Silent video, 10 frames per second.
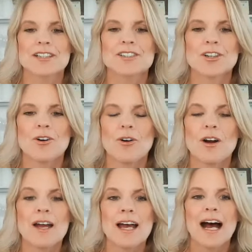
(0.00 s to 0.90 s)
And
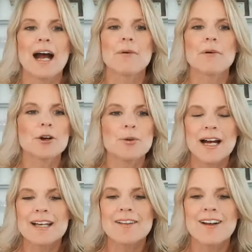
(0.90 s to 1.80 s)
so I would
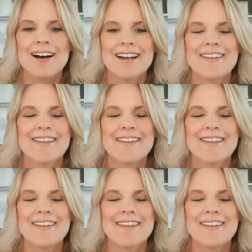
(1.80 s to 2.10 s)
cry a lot.